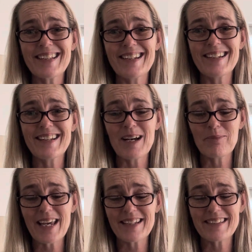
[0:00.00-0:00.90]
And
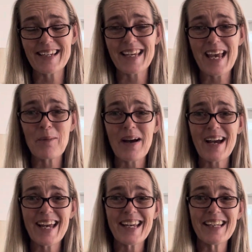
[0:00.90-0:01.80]
yeah, take care.
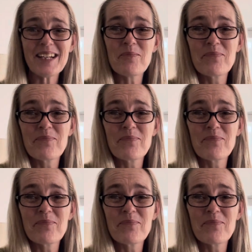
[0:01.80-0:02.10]
Bye.